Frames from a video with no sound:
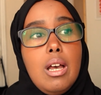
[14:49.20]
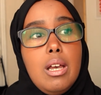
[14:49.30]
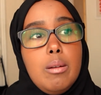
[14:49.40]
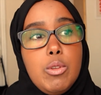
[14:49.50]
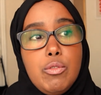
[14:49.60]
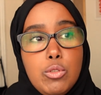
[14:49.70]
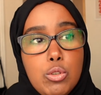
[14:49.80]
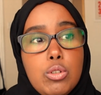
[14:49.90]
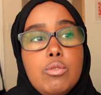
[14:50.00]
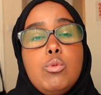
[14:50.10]
Um, the
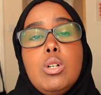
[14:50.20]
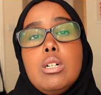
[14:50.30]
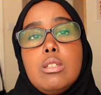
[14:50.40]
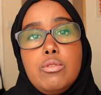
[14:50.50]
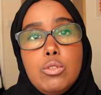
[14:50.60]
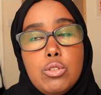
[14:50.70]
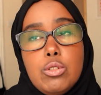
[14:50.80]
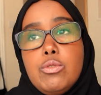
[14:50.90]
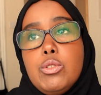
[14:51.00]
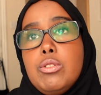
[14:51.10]
future of work, the
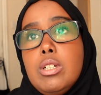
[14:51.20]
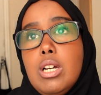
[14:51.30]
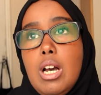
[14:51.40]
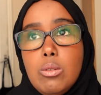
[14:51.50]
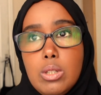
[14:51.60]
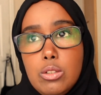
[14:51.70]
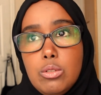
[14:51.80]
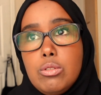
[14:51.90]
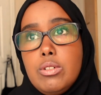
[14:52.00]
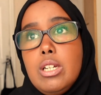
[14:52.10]
future of career, how can
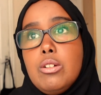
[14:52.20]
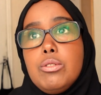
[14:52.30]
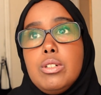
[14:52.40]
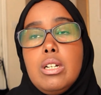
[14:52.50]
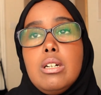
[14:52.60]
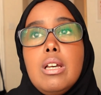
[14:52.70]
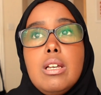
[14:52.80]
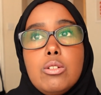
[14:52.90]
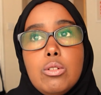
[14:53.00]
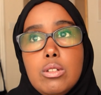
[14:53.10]
you create career.
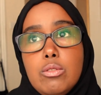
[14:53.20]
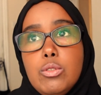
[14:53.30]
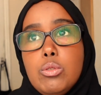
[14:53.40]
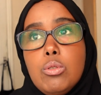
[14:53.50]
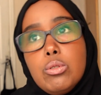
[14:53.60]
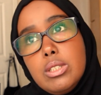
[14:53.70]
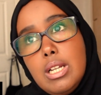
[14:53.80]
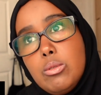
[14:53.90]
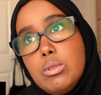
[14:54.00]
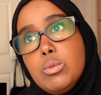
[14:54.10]
So there's few talks
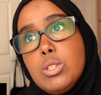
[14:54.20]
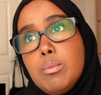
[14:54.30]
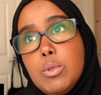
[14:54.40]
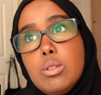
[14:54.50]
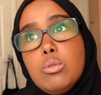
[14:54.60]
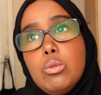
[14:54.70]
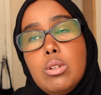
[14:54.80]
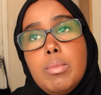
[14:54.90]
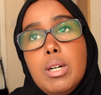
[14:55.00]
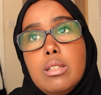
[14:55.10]
now that, which I'm going to
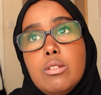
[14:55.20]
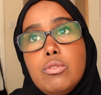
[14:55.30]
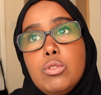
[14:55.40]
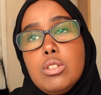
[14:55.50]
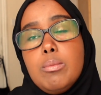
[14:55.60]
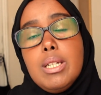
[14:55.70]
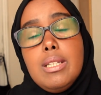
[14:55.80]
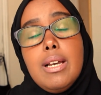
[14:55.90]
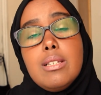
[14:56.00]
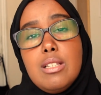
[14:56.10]
talk about in the future, but
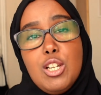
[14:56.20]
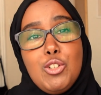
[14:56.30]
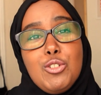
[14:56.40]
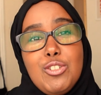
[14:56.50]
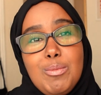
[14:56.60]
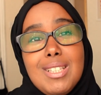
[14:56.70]
yeah, stay tuned.